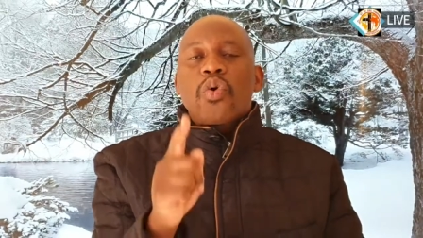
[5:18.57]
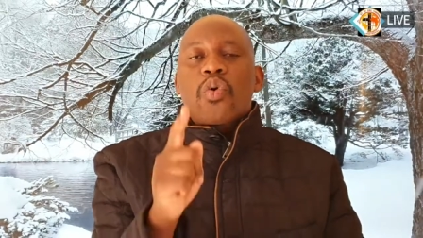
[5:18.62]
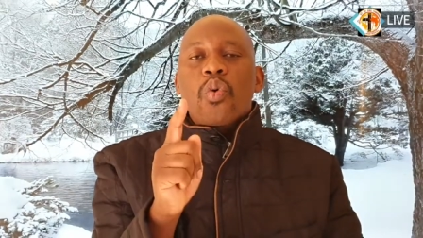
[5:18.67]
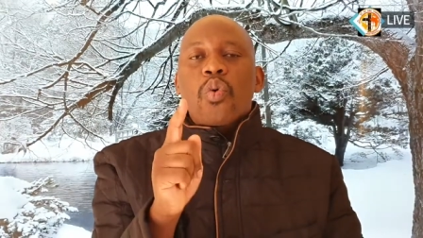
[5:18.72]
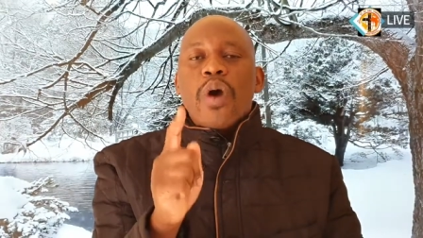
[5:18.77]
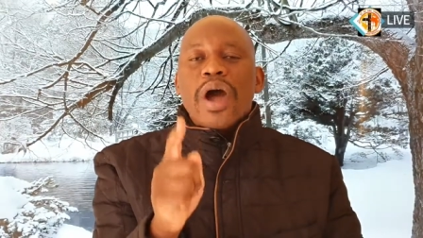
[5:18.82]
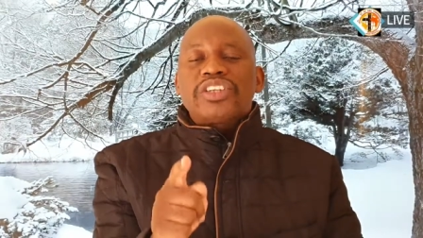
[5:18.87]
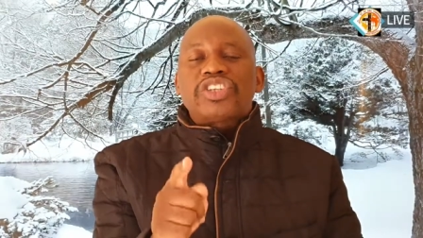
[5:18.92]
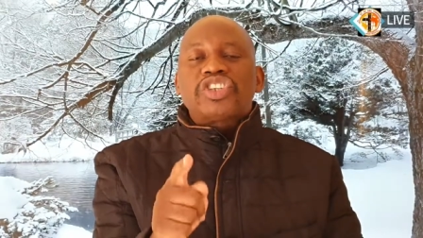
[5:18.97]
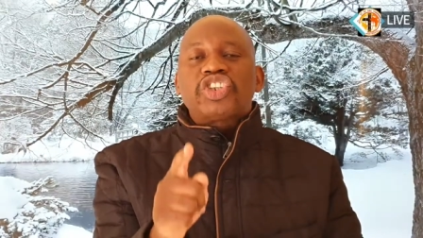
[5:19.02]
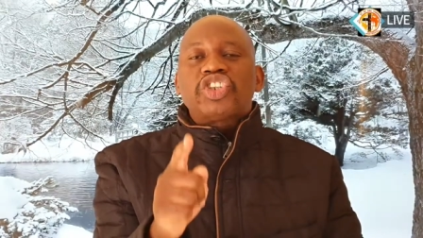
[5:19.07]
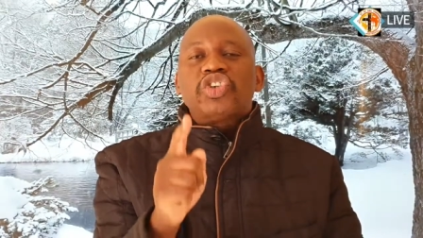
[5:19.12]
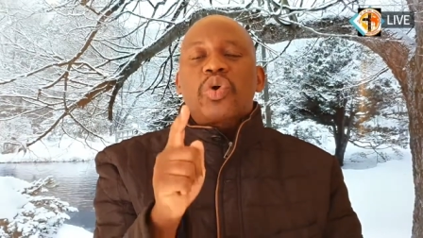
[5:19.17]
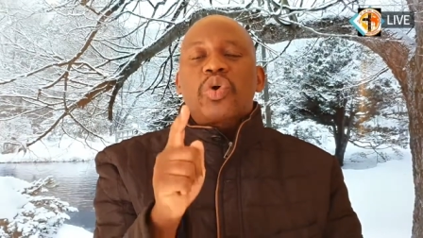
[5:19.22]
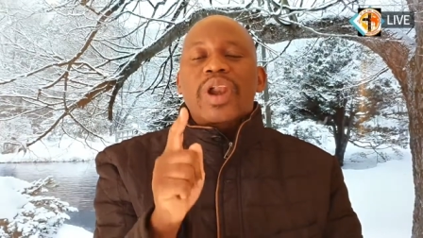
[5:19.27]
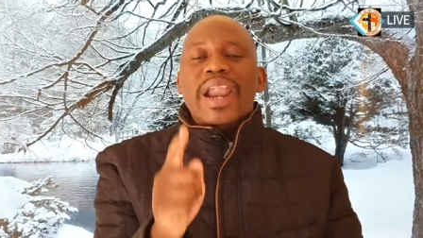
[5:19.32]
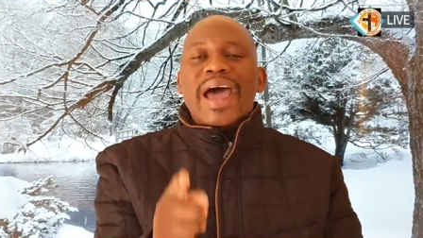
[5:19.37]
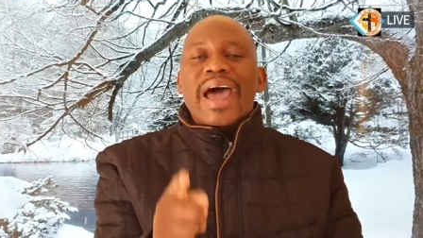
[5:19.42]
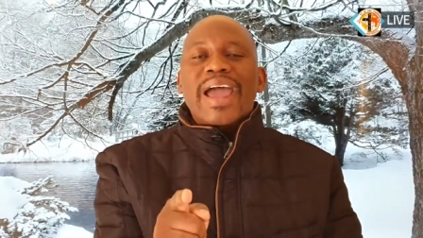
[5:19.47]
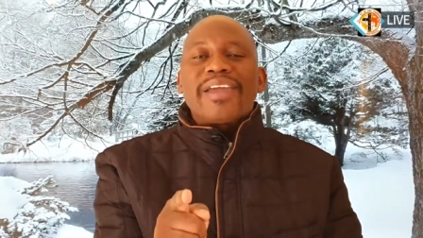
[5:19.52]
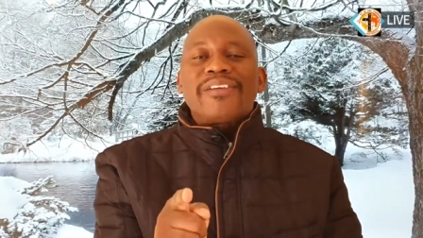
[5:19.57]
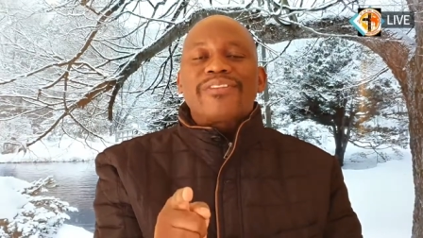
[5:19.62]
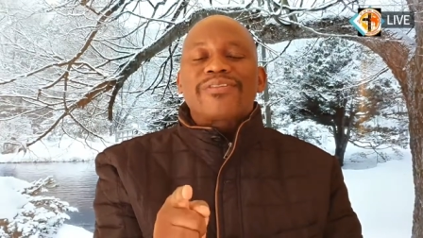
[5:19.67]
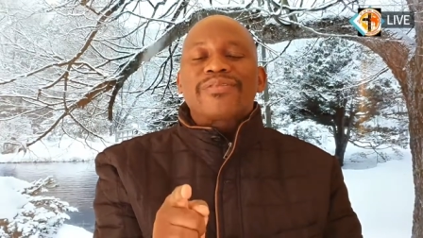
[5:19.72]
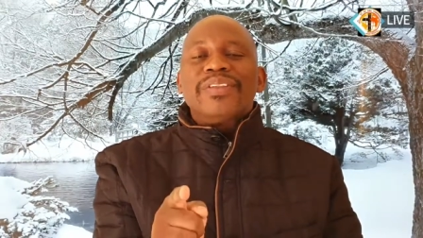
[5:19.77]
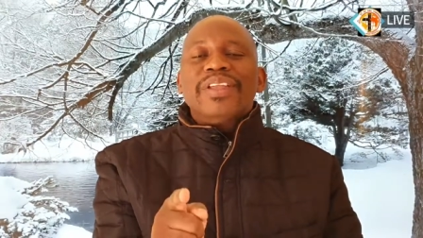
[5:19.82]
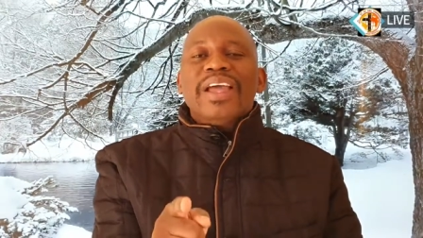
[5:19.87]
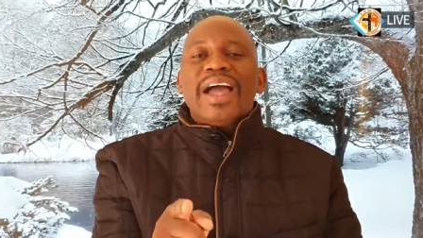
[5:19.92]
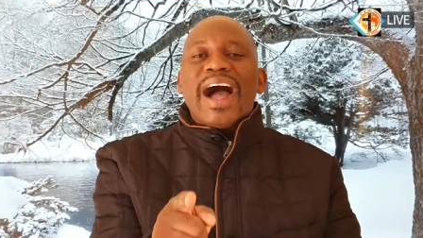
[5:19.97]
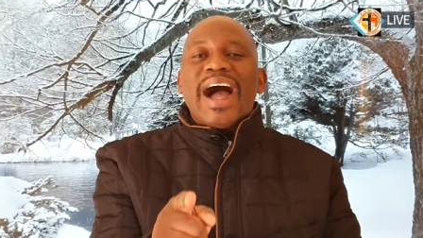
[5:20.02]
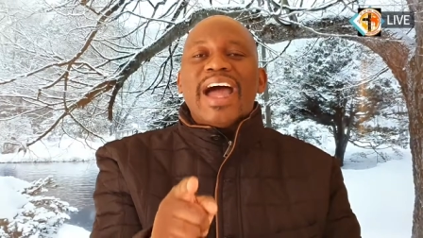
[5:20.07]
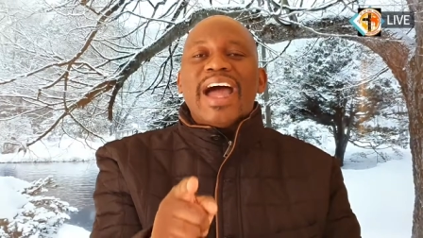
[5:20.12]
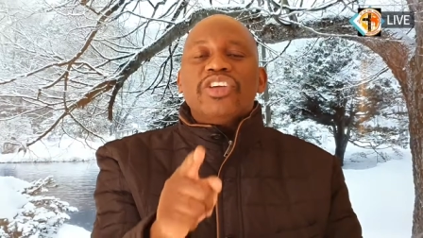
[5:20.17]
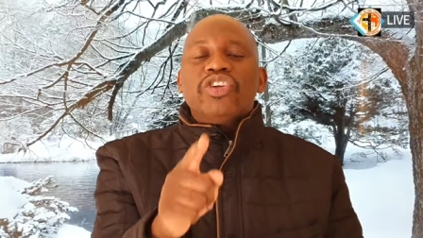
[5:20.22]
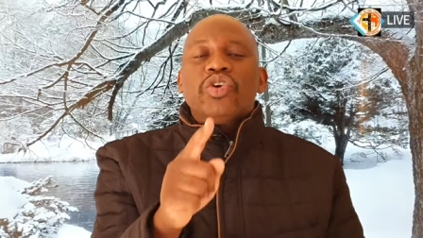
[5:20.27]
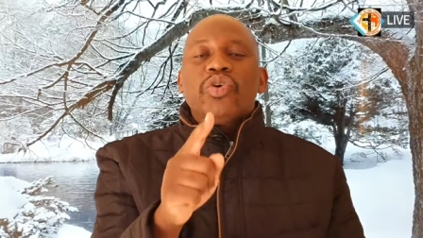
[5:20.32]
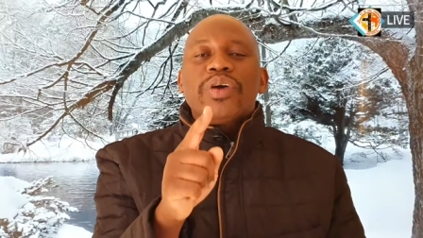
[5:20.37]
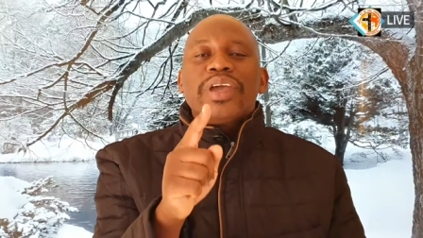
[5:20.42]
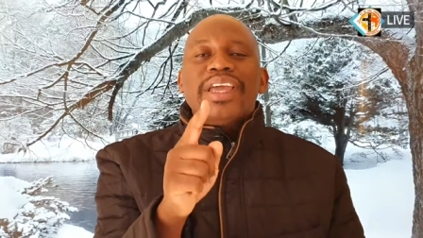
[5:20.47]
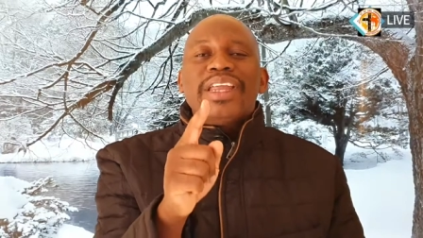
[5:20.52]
Watch your life. Are you